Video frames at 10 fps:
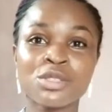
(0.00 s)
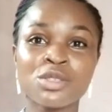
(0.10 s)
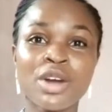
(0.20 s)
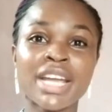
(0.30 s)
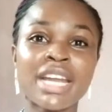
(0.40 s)

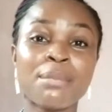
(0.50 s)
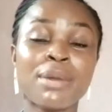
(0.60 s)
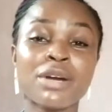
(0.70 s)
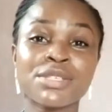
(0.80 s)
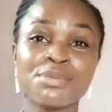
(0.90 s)
Talking
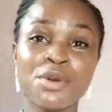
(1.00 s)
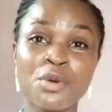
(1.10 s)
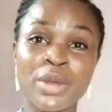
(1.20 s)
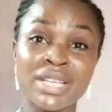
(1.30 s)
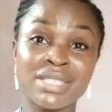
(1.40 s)
about small
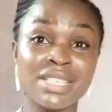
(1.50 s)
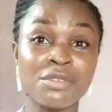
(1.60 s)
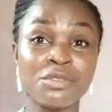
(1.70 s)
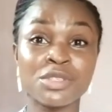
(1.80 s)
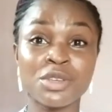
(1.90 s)
wins, if
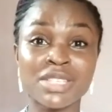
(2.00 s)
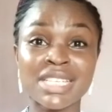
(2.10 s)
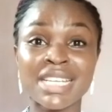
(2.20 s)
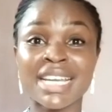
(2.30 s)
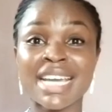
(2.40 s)
you
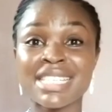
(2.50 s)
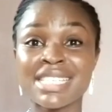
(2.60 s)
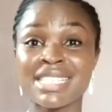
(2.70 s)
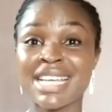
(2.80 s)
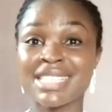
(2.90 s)
succeed in
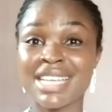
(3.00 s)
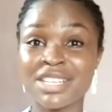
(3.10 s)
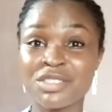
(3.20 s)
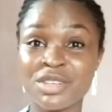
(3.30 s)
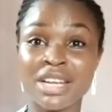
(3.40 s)
getting that
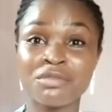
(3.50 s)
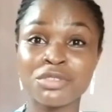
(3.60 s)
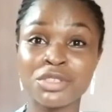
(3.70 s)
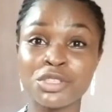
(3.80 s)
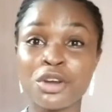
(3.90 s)
entry-level
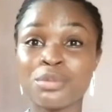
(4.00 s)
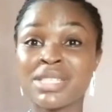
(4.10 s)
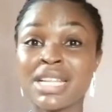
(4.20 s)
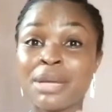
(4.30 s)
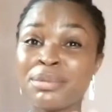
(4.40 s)
job,
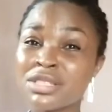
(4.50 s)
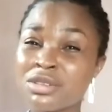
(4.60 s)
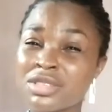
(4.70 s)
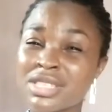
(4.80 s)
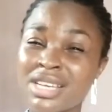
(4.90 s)
celebrate
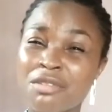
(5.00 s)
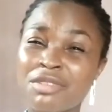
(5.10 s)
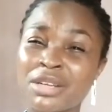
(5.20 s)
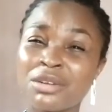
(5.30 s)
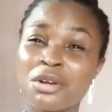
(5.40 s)
yourself
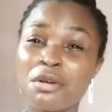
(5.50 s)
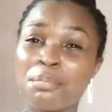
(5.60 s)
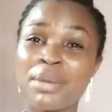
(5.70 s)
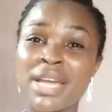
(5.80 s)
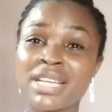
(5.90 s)
and don't
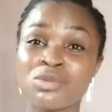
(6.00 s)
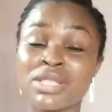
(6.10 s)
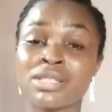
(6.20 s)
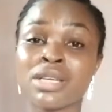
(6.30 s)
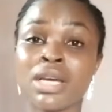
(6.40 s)
compare it
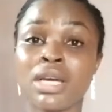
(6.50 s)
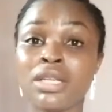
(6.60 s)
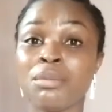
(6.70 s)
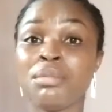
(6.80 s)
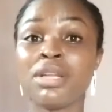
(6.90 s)
with
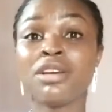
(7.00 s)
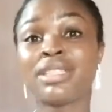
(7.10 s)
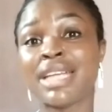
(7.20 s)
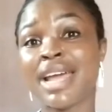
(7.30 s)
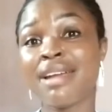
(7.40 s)
the
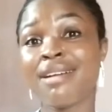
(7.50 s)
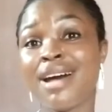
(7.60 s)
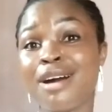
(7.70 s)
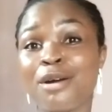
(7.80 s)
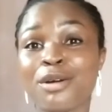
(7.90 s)
million
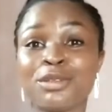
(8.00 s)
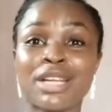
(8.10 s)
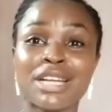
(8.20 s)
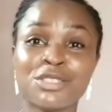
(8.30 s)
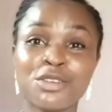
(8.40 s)
naira or
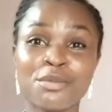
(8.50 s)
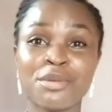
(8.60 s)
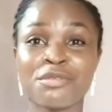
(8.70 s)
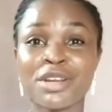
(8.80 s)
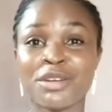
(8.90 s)
dollar job a
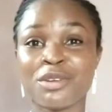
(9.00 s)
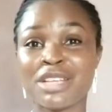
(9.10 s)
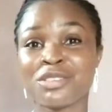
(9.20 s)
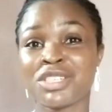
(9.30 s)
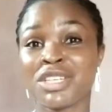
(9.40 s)
friend or
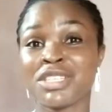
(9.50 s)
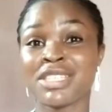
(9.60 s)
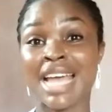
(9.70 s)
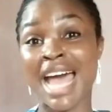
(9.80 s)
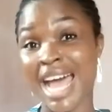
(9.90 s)
associate
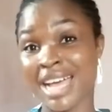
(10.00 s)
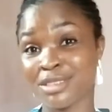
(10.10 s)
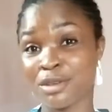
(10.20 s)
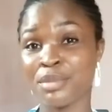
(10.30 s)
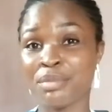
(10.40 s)
has
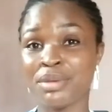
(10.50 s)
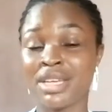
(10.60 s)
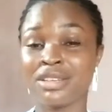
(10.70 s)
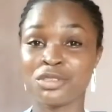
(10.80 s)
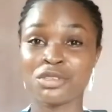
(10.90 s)
or
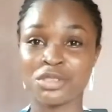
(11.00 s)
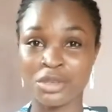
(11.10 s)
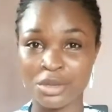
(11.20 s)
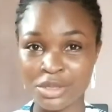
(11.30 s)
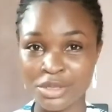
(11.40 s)
maybe just
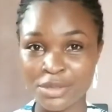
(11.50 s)
got.